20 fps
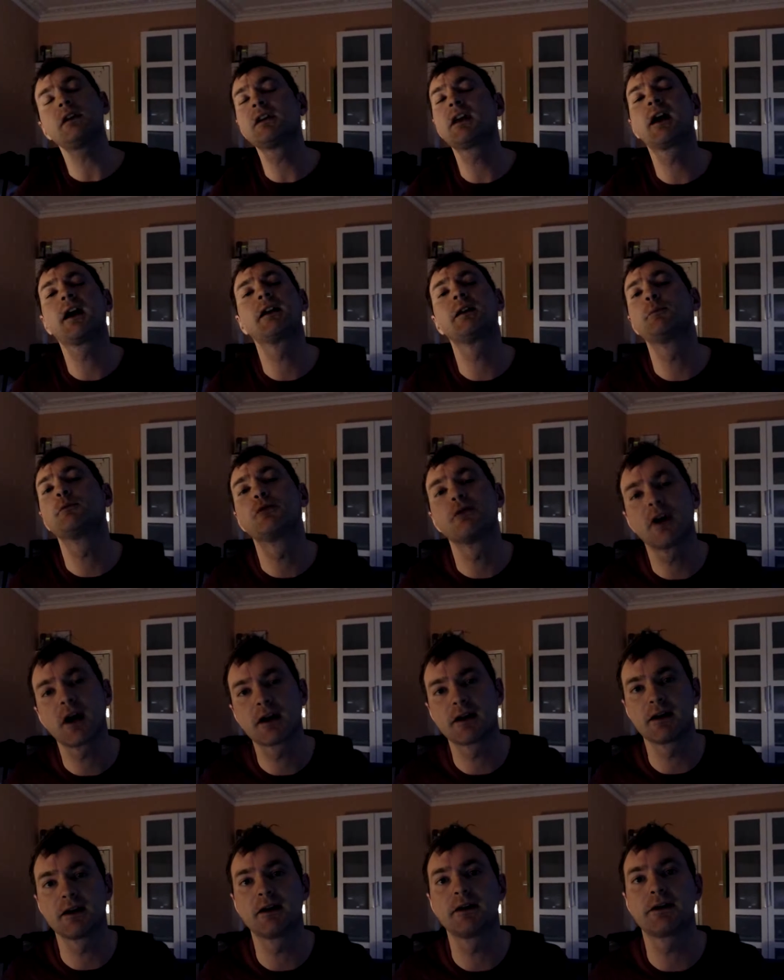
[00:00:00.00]
of
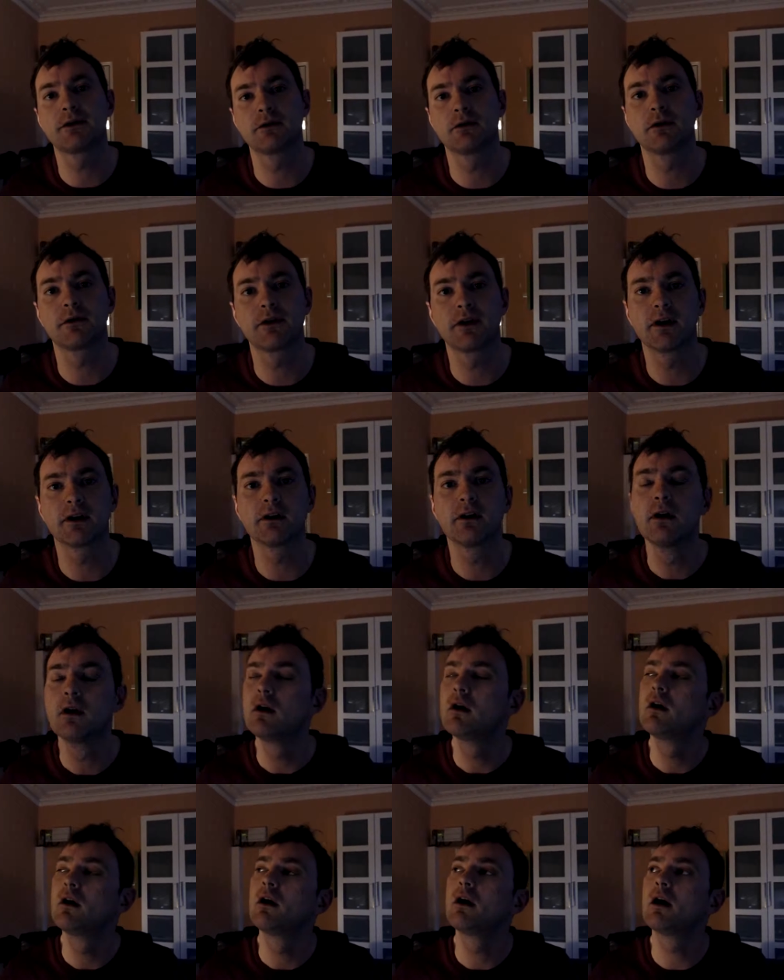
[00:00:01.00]
bracket sort of
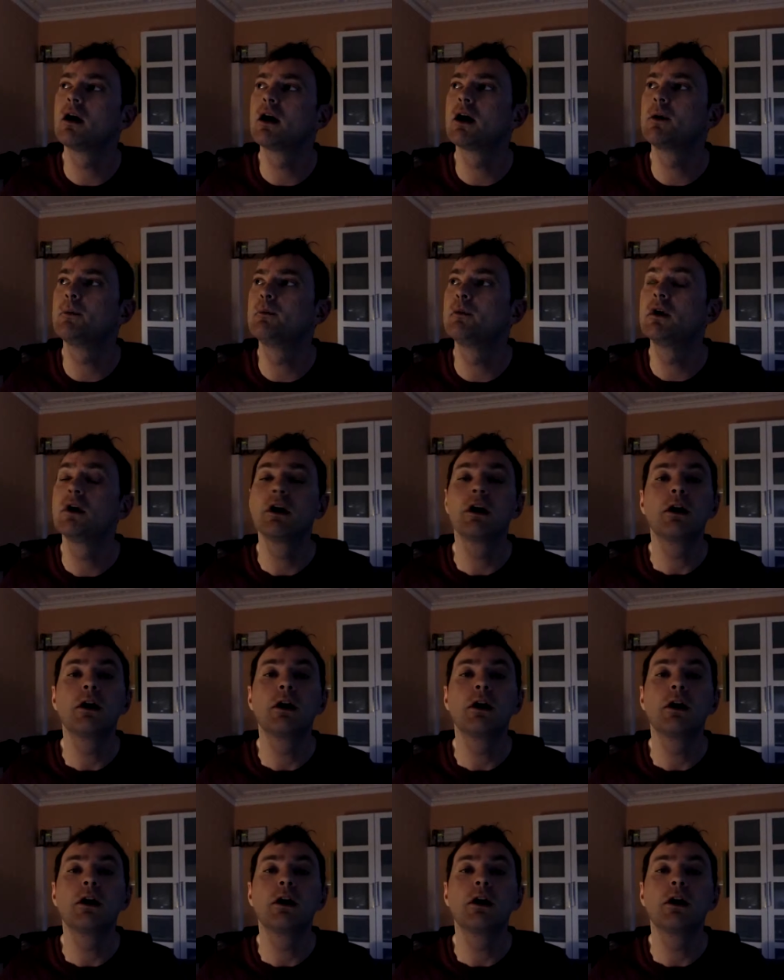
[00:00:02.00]
thing.